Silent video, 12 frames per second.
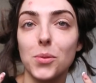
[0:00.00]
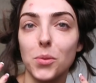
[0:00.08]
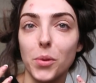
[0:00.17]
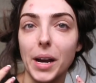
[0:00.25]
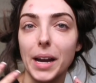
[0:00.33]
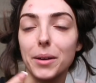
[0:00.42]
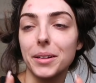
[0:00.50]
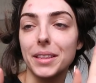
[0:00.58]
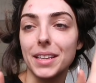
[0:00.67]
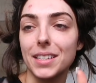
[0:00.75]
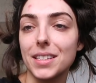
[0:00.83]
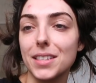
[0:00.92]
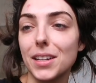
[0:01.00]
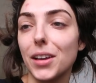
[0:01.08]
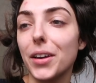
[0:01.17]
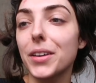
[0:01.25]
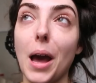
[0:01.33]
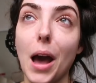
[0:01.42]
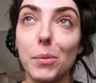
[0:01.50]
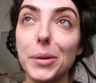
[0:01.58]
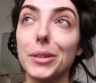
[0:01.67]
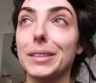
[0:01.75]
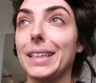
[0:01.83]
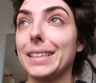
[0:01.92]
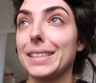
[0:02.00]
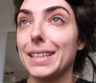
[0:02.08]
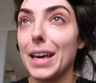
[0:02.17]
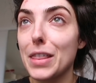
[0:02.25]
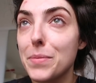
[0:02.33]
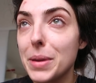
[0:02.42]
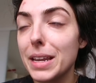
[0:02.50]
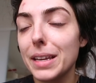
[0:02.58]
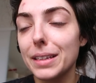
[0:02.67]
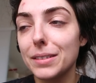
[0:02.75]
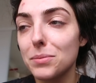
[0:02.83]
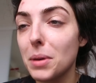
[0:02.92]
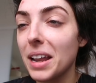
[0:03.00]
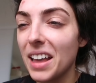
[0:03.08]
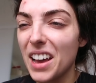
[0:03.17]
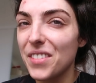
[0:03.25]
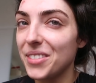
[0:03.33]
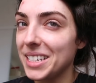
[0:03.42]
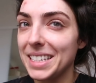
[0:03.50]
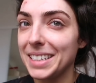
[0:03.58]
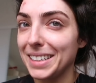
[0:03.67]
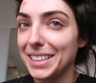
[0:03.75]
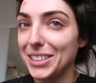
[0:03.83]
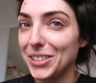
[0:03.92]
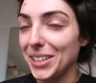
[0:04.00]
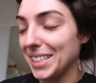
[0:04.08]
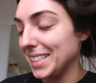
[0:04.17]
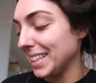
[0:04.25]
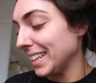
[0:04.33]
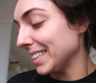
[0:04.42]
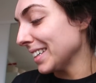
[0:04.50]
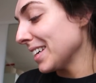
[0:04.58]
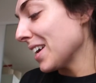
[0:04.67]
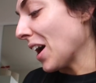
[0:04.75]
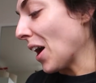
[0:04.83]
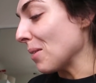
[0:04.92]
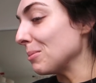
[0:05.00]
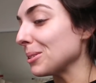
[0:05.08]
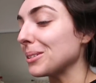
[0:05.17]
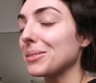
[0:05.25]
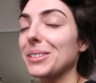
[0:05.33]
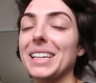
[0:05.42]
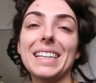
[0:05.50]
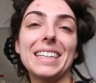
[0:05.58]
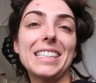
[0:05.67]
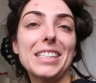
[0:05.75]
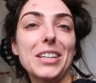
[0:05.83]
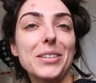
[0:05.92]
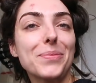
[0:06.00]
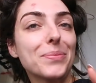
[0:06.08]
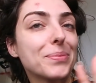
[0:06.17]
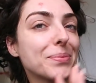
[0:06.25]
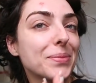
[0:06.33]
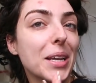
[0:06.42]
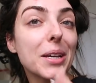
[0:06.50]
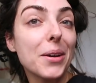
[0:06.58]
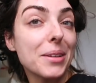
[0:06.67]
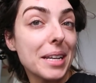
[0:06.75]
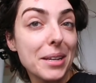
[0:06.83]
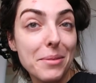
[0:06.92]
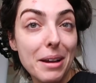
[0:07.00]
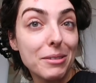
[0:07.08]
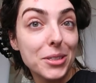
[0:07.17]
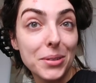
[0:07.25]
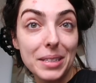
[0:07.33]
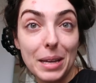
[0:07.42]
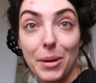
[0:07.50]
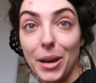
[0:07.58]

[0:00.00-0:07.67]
Wow, this is a look. I'll be honest, at the minute, my life isn't that interesting. I'm not really going anywhere or doing that